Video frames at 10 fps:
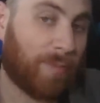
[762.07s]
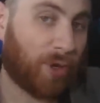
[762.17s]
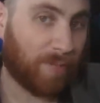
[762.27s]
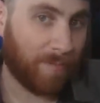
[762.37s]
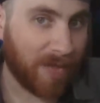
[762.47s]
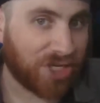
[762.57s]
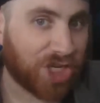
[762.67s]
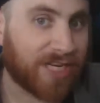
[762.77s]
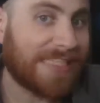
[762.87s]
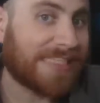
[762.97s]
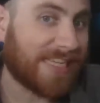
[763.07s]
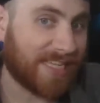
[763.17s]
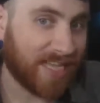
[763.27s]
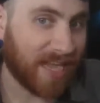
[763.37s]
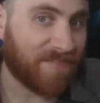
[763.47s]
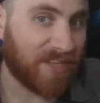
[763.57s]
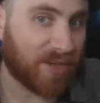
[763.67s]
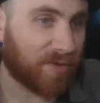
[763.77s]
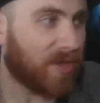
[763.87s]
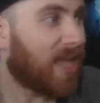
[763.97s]
permission to give
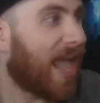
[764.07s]
you